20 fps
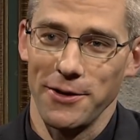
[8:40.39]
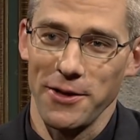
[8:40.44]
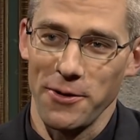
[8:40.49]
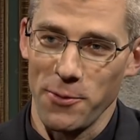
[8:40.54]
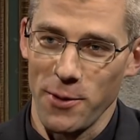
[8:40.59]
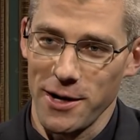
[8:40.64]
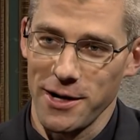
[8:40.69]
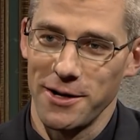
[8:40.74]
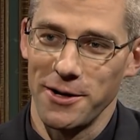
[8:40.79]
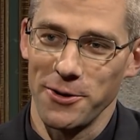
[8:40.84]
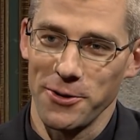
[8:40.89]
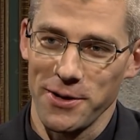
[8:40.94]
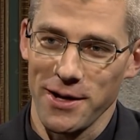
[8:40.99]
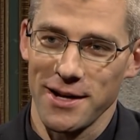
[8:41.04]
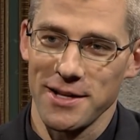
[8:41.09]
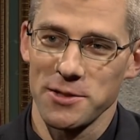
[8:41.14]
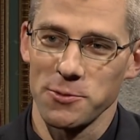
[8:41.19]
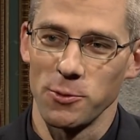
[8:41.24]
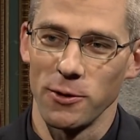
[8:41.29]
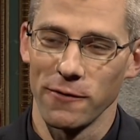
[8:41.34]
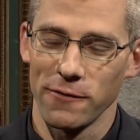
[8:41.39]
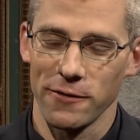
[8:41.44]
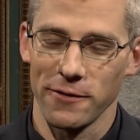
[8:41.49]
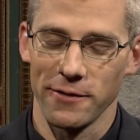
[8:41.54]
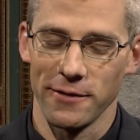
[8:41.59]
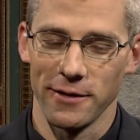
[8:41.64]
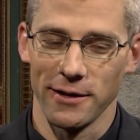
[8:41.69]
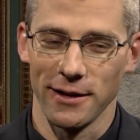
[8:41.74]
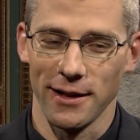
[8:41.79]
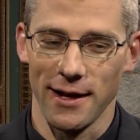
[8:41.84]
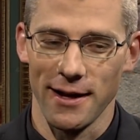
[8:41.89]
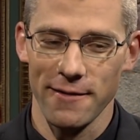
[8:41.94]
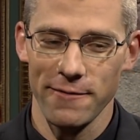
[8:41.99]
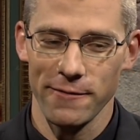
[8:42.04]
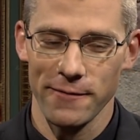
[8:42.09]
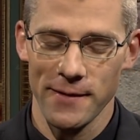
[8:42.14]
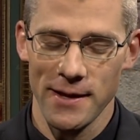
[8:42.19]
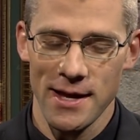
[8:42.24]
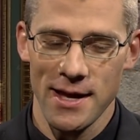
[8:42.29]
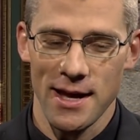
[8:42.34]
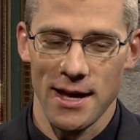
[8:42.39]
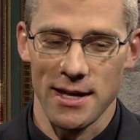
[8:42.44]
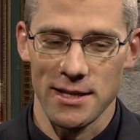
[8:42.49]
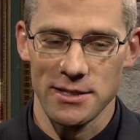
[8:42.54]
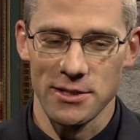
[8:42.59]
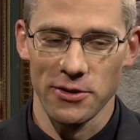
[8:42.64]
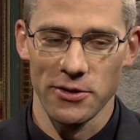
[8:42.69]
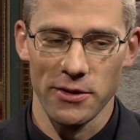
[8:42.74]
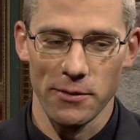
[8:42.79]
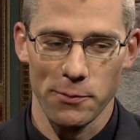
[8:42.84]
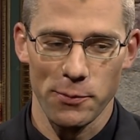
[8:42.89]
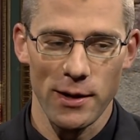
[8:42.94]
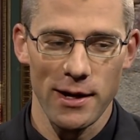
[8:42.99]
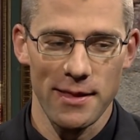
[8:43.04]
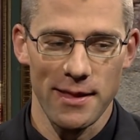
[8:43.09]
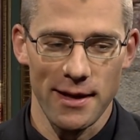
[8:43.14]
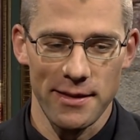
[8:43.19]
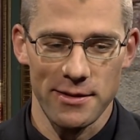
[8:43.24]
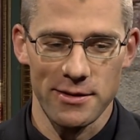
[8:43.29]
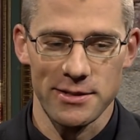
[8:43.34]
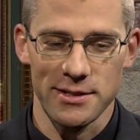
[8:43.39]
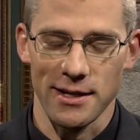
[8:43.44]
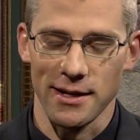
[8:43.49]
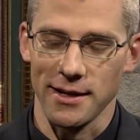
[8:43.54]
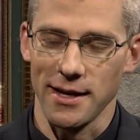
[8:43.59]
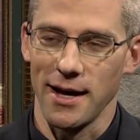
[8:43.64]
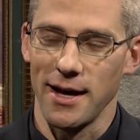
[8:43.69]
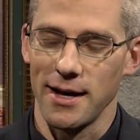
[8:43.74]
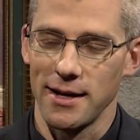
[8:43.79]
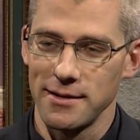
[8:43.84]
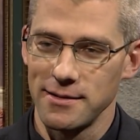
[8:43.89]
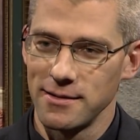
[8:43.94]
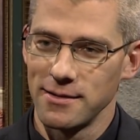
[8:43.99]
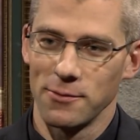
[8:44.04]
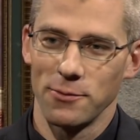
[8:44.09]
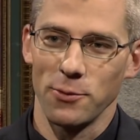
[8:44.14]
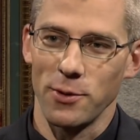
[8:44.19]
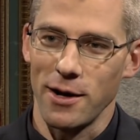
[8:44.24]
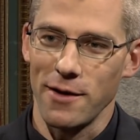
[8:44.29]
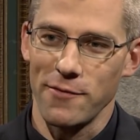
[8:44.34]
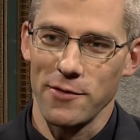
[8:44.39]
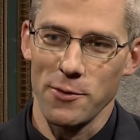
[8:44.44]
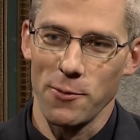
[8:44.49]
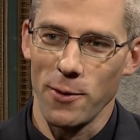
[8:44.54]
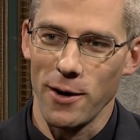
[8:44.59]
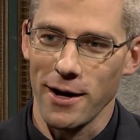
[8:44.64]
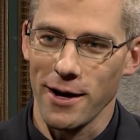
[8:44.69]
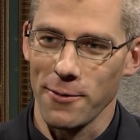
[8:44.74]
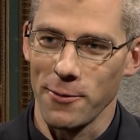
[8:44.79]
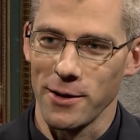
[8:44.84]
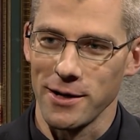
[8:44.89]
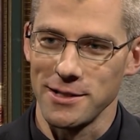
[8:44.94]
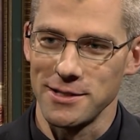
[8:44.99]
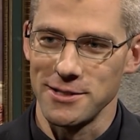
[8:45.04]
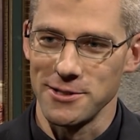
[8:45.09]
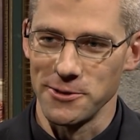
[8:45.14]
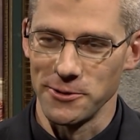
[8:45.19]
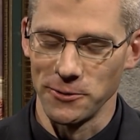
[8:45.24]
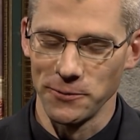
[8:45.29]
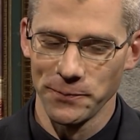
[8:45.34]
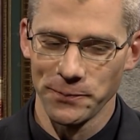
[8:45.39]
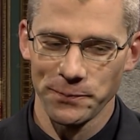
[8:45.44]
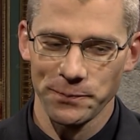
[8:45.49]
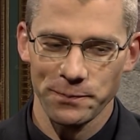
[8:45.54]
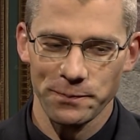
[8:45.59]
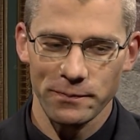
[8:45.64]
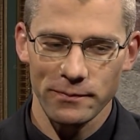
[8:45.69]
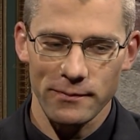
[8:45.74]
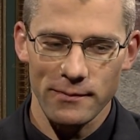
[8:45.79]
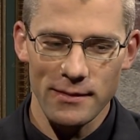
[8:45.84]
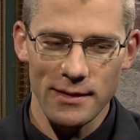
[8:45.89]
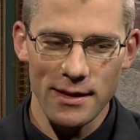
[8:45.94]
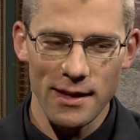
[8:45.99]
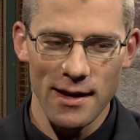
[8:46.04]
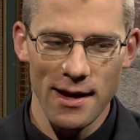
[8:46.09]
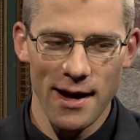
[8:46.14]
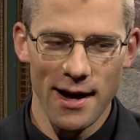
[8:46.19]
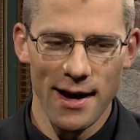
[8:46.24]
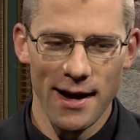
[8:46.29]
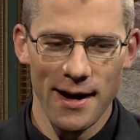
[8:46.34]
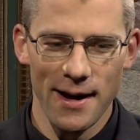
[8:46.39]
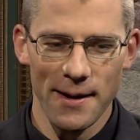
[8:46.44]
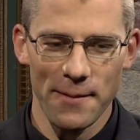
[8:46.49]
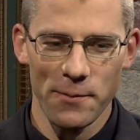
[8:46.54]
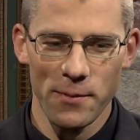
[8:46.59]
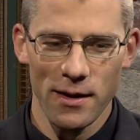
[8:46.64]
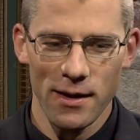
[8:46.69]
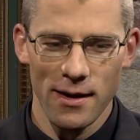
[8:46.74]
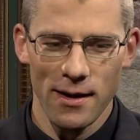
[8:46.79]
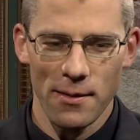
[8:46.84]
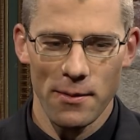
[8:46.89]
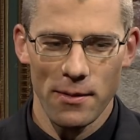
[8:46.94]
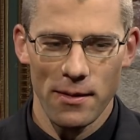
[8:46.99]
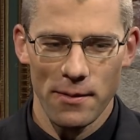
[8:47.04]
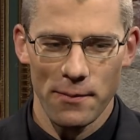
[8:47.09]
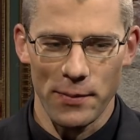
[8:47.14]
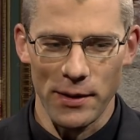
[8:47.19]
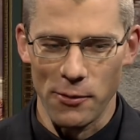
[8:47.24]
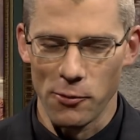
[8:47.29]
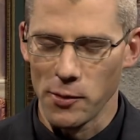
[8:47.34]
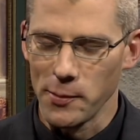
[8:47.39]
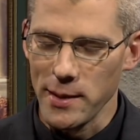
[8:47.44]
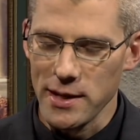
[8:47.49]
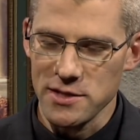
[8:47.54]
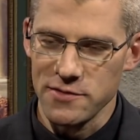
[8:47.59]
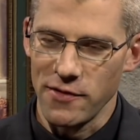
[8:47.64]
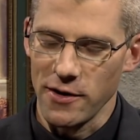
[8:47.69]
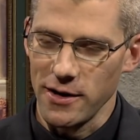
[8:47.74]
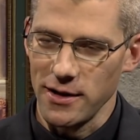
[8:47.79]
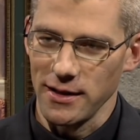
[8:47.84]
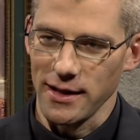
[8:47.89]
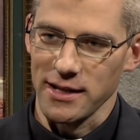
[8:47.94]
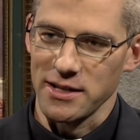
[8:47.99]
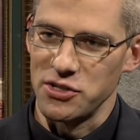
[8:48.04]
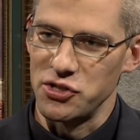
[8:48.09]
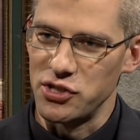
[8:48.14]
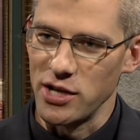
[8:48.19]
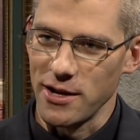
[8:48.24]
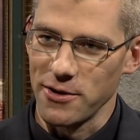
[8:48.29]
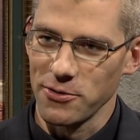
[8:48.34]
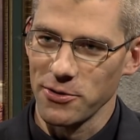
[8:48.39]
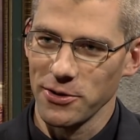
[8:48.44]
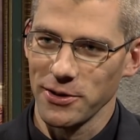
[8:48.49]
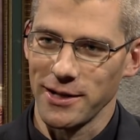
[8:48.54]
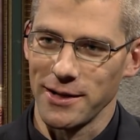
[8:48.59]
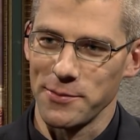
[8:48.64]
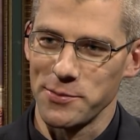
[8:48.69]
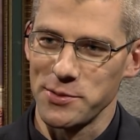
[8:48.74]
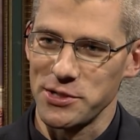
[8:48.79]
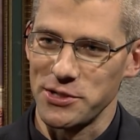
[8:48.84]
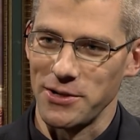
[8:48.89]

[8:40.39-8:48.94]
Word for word: you know, they want to know God's will for their life. And so they'll pray that. They'll say, God, whatever you want, I want to do. Um, but it remains very like general and mm-hmm.